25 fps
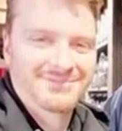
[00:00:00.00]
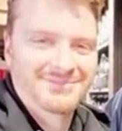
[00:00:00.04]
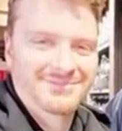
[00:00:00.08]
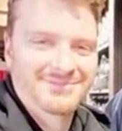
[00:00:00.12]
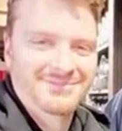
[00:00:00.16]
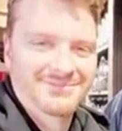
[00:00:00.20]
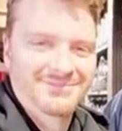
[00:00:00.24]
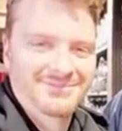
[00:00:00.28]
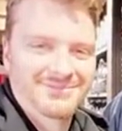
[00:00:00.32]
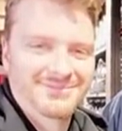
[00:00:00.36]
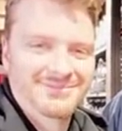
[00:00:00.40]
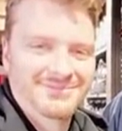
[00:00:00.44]
in
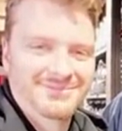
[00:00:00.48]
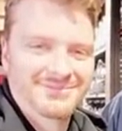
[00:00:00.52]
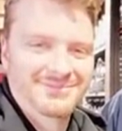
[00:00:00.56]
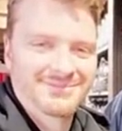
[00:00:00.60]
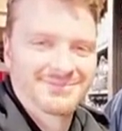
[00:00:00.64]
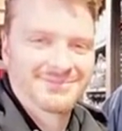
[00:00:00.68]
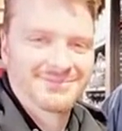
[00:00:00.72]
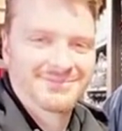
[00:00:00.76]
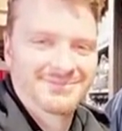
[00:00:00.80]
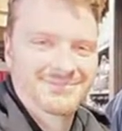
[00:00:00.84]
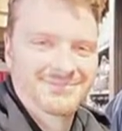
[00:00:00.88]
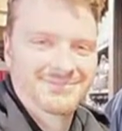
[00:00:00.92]
my hand
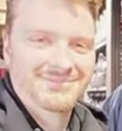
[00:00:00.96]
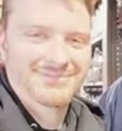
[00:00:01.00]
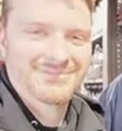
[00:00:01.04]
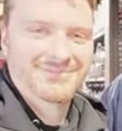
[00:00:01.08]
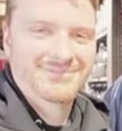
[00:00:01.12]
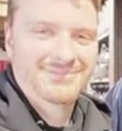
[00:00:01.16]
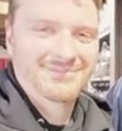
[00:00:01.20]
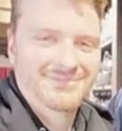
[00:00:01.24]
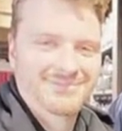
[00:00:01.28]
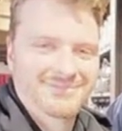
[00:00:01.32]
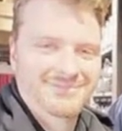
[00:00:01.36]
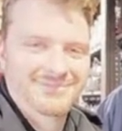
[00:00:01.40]
now.
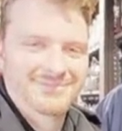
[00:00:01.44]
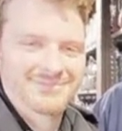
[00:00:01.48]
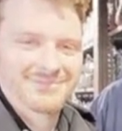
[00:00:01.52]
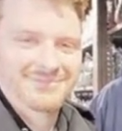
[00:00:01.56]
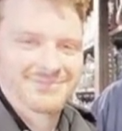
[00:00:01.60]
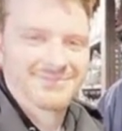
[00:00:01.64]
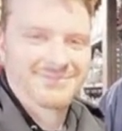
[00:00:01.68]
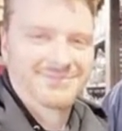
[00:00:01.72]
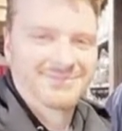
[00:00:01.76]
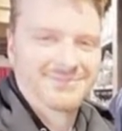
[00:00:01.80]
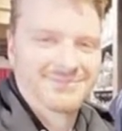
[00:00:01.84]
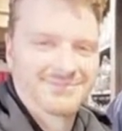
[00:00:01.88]
So
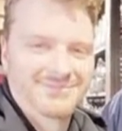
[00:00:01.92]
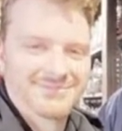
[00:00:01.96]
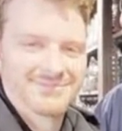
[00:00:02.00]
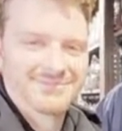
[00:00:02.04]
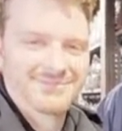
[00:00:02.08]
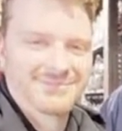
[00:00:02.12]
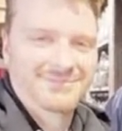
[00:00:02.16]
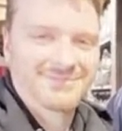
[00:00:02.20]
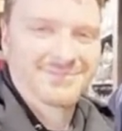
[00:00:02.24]
you can see